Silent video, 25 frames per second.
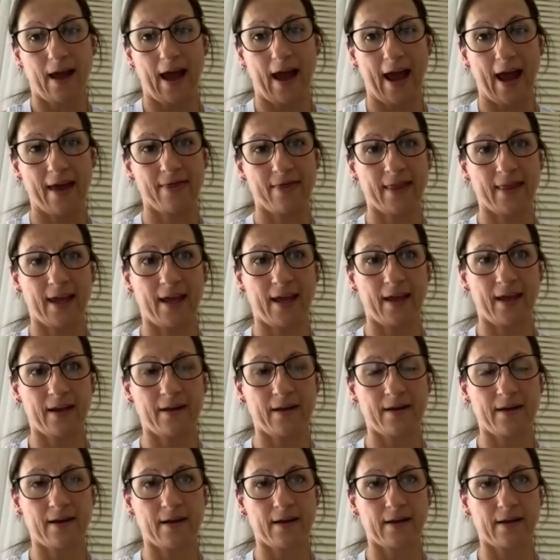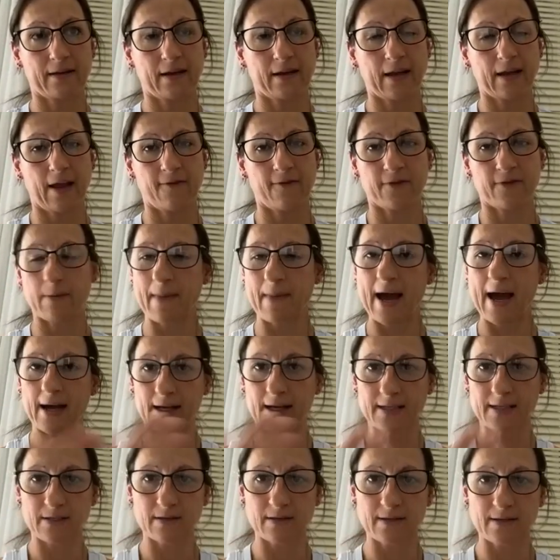And then if the
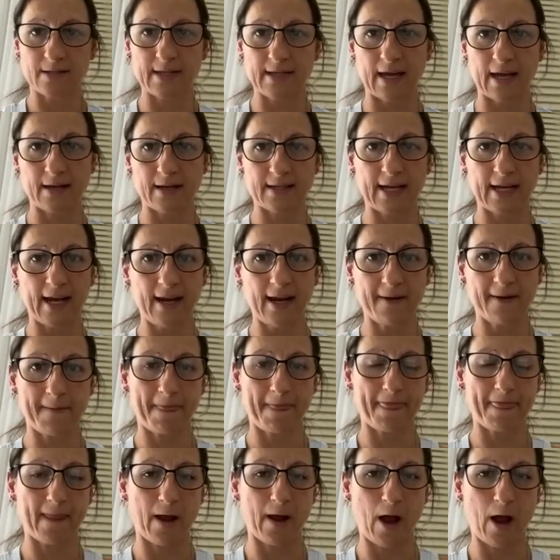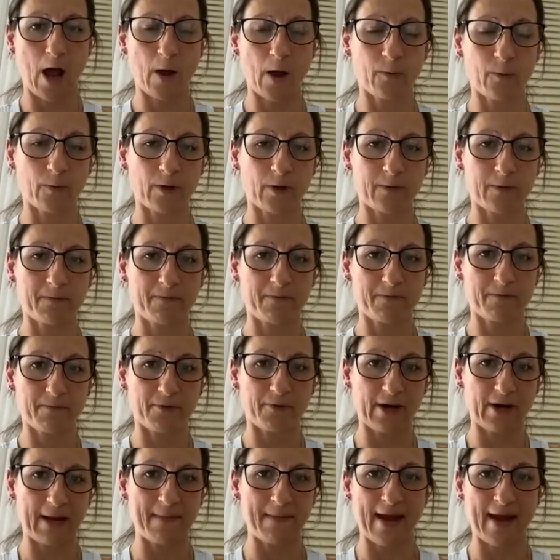market's on Sunday, I would
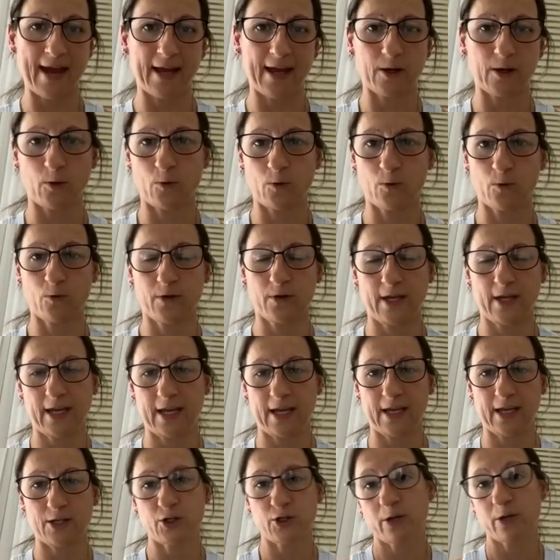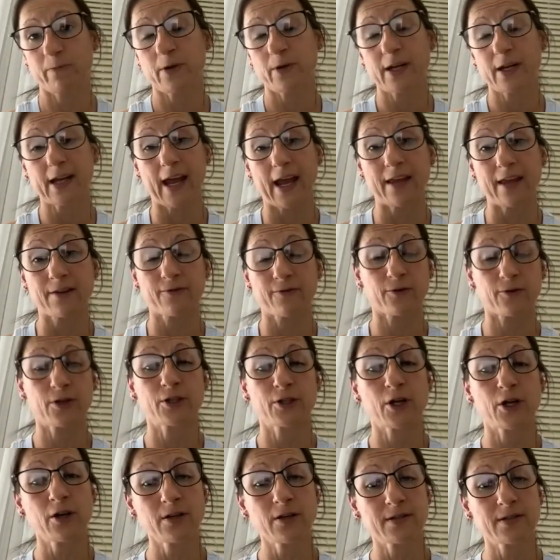pre-make all the turmeric and the fruit
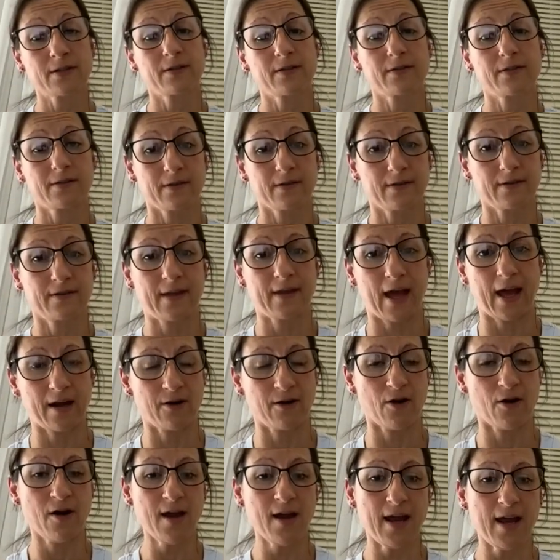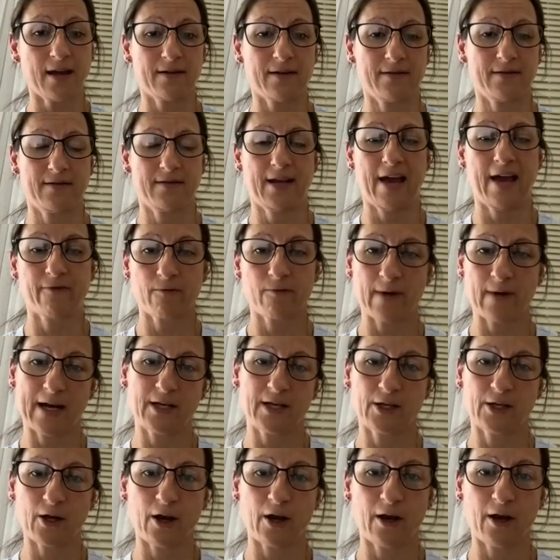toast that night, have it ready
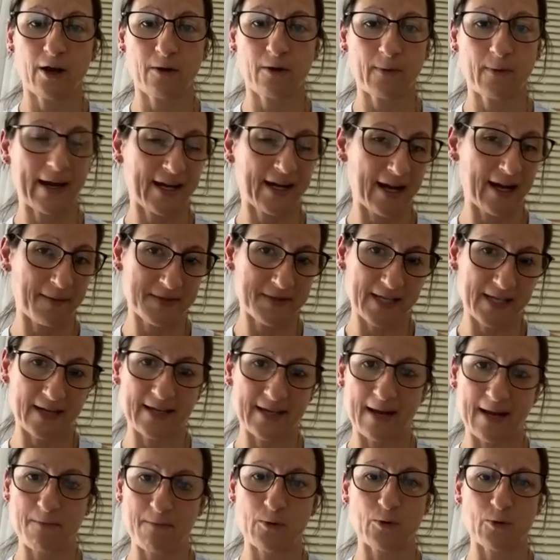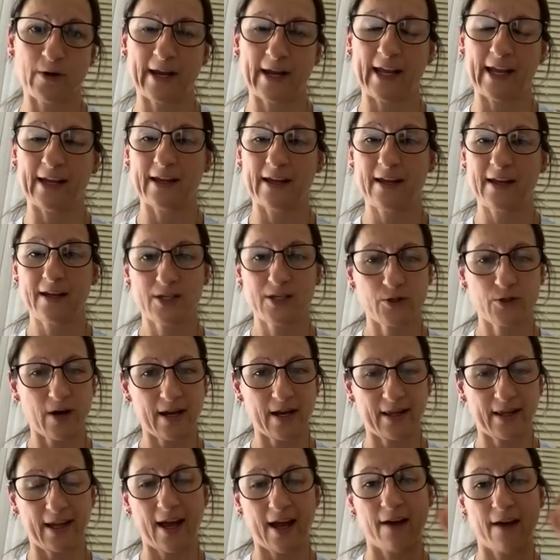to go, wake up Saturday morning, straight
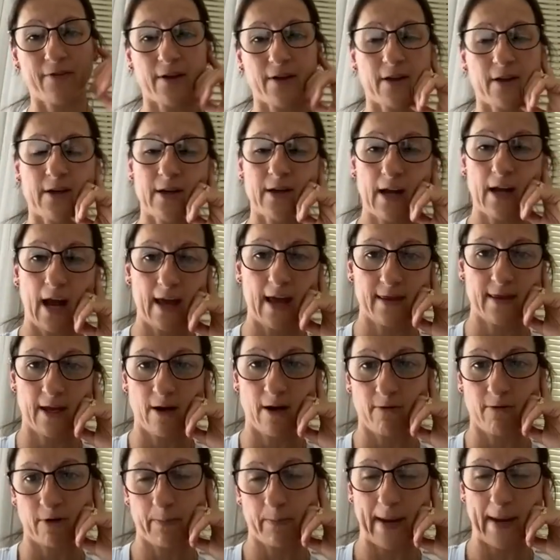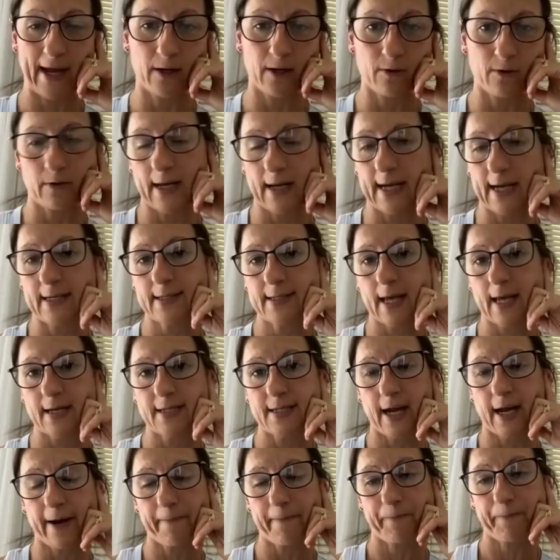in the oven, and then I would bake all day
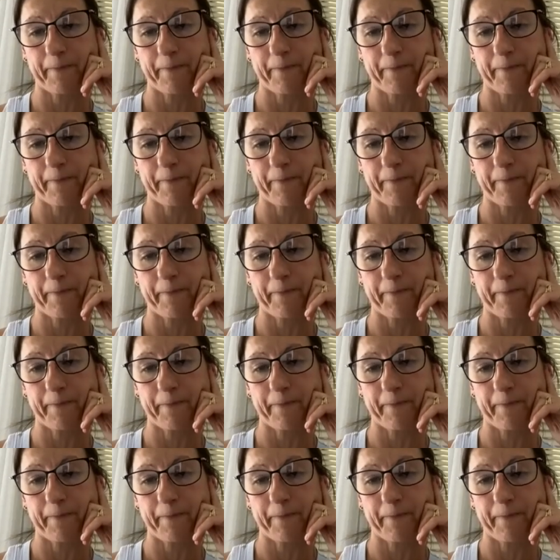Saturday.